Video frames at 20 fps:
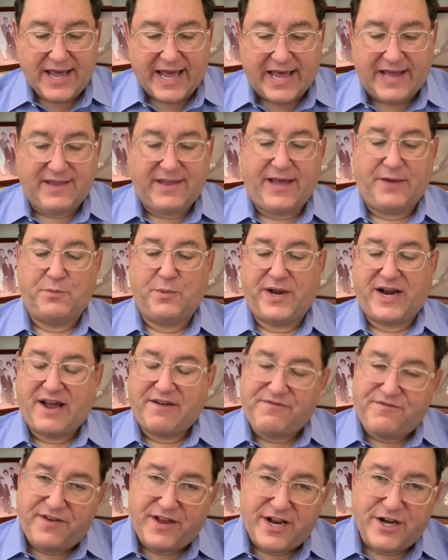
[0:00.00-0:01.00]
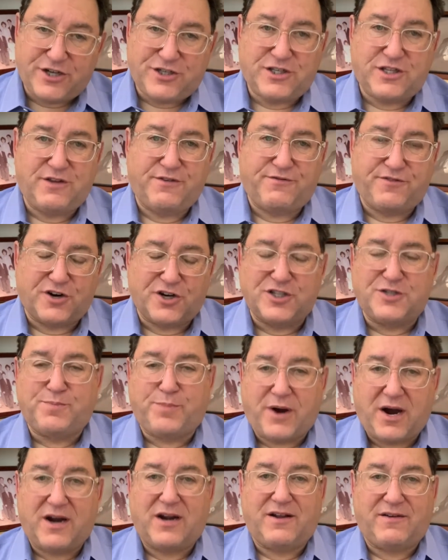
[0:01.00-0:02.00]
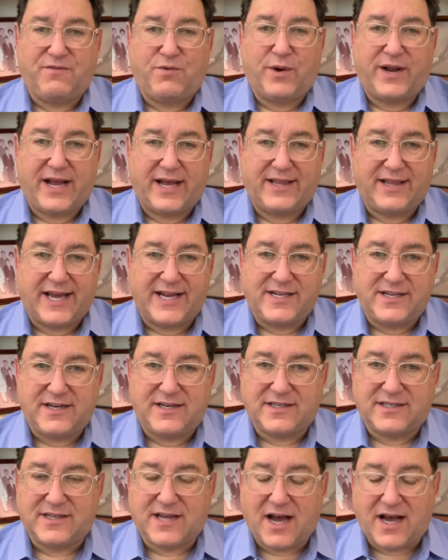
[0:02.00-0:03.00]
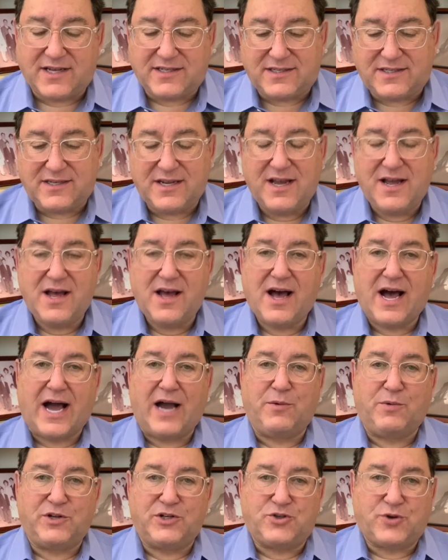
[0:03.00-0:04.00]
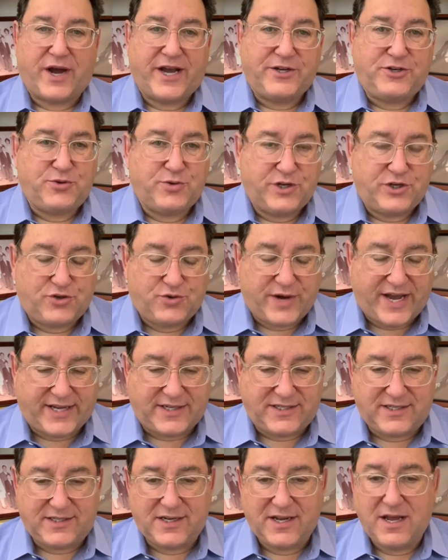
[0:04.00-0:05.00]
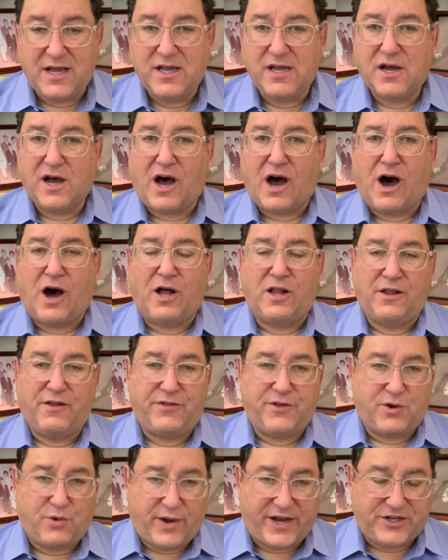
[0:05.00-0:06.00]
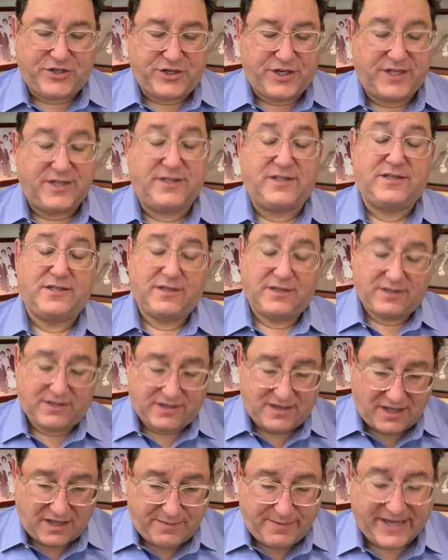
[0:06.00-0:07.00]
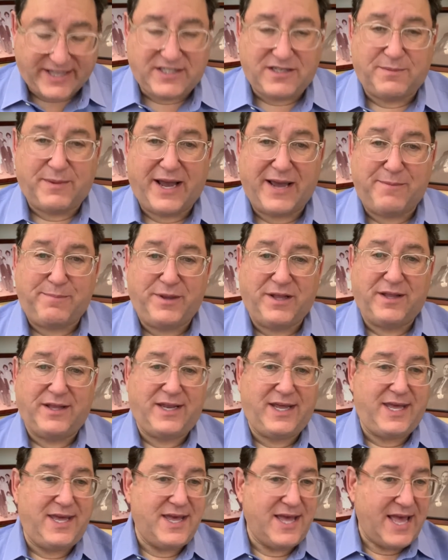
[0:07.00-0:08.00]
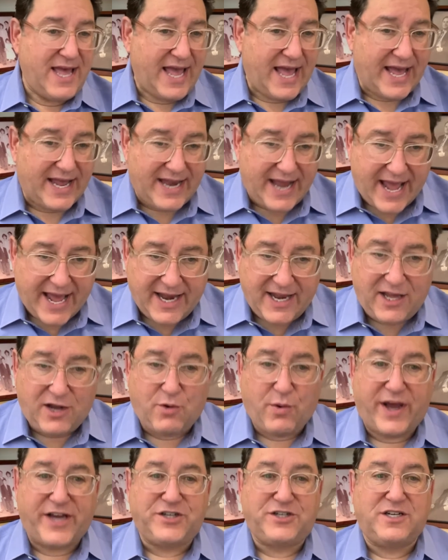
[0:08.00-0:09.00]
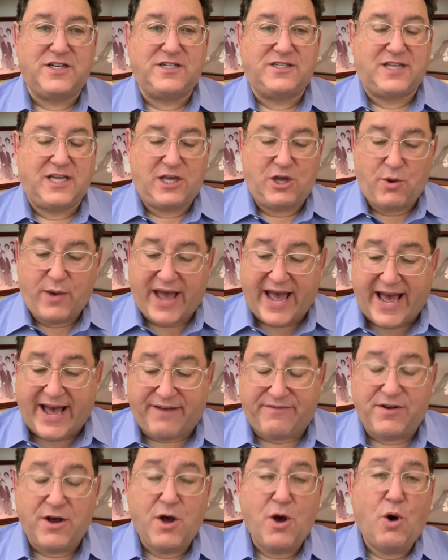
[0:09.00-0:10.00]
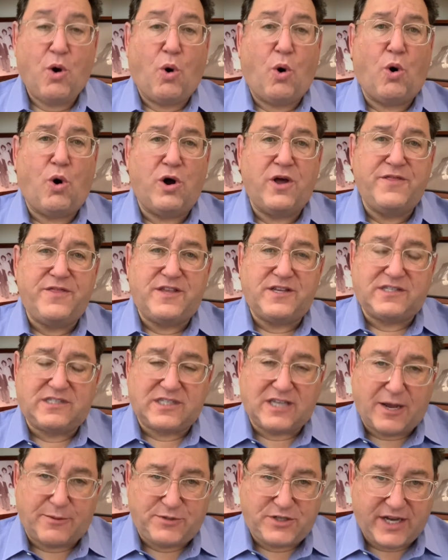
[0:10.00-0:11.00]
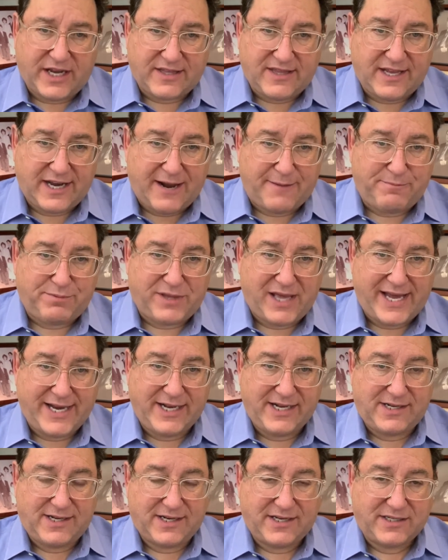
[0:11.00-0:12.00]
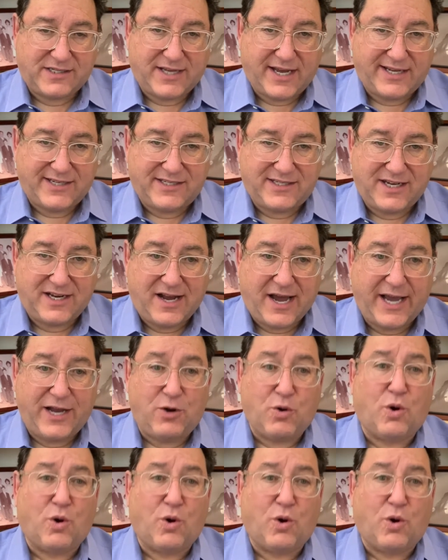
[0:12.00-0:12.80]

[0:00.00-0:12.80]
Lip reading: and then when I finish the first part of what I'd like to discuss, I will try to address all of the questions to the best of my ability, and any questions that you have on the subject that I'm planning to discuss tonight